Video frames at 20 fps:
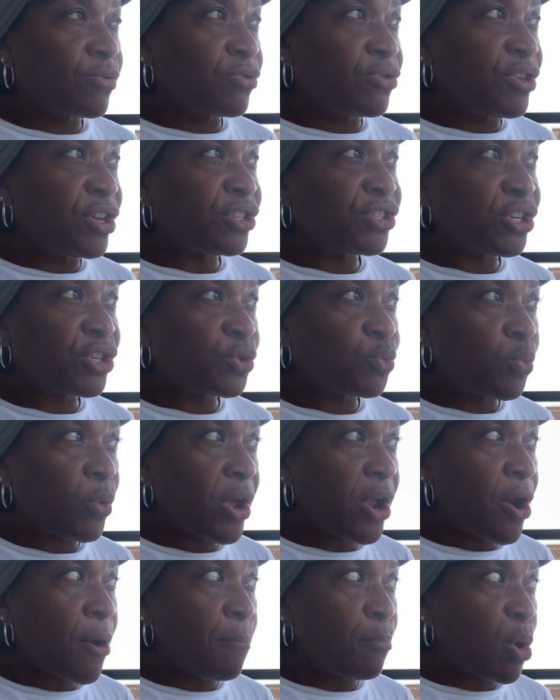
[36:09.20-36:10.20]
this is
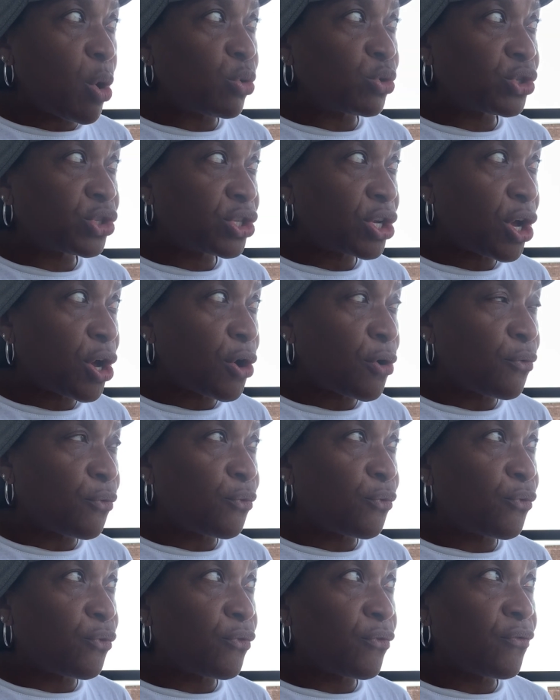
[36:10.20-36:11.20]
where most of
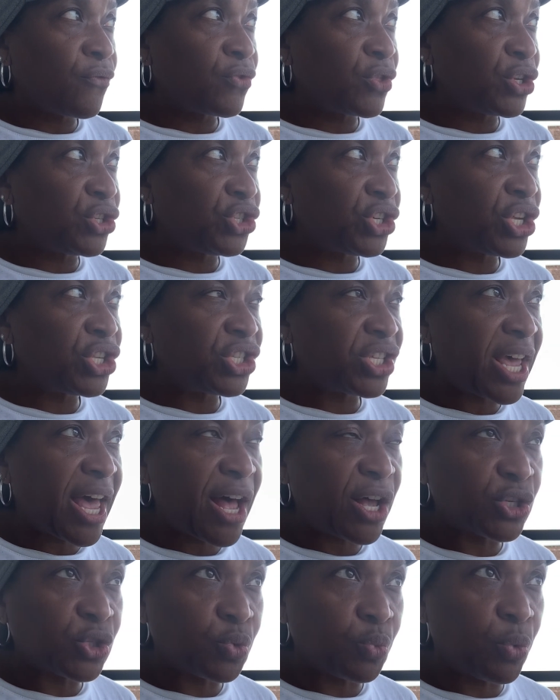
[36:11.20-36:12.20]
the
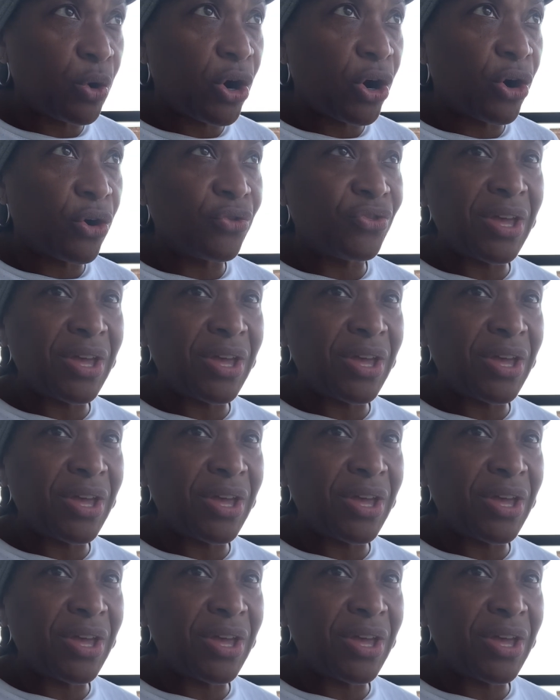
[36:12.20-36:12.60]
Gentiles were.